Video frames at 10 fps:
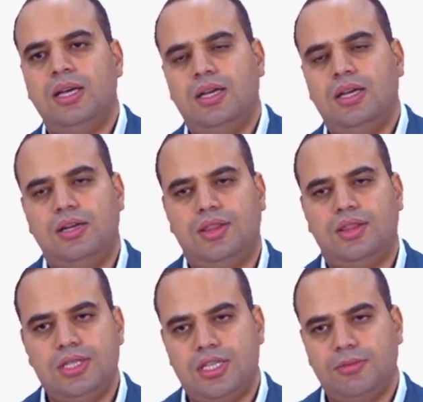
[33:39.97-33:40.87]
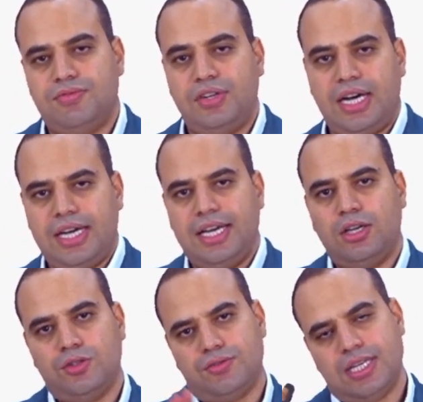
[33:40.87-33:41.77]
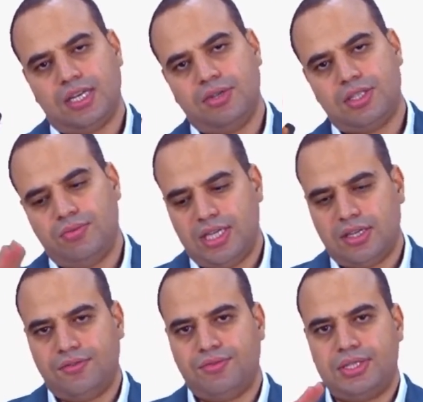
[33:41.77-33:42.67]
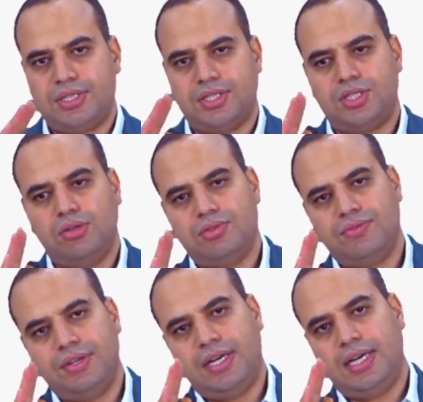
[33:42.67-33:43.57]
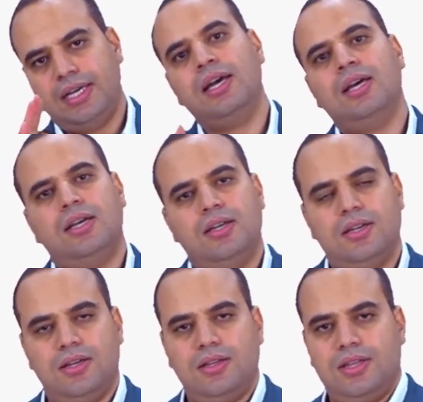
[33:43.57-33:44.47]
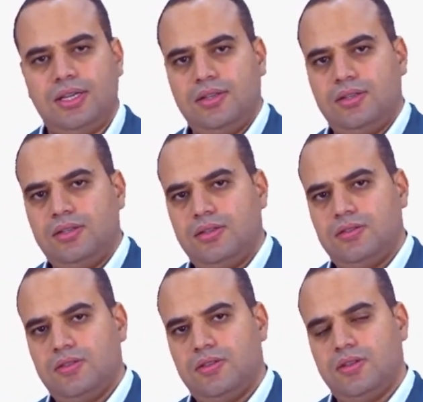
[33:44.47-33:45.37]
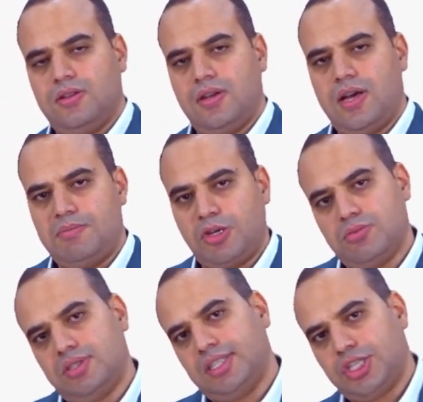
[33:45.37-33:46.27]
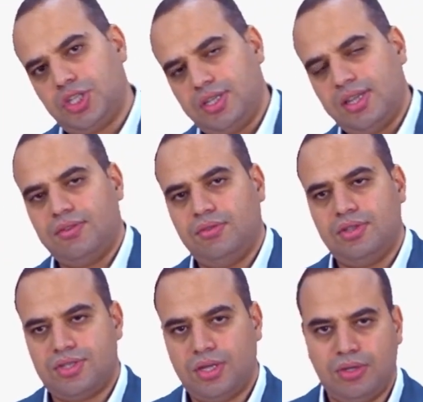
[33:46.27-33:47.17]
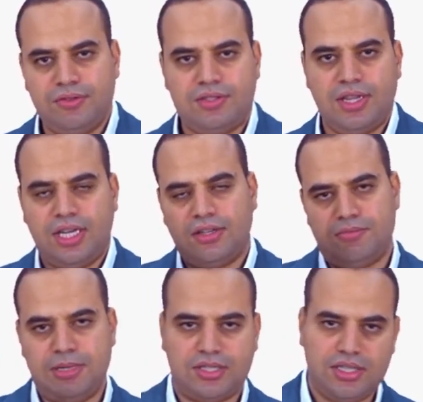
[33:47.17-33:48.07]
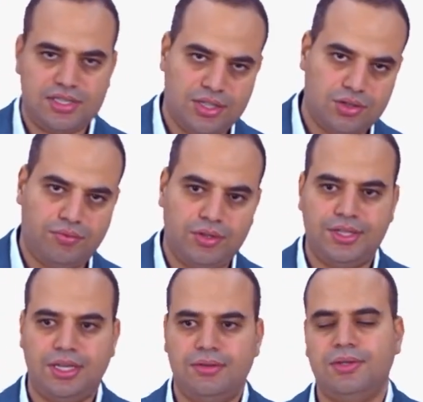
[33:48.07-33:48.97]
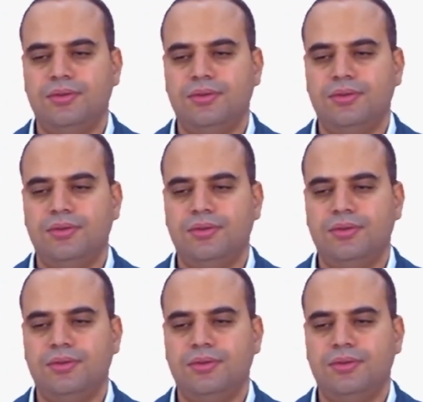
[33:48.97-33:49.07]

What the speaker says: at the wingtip at very high angles of attack, right? So when the aircraft raises its nose very high, the air becomes detached, and therefore there's no lift, and the aircraft basically starts to falling down.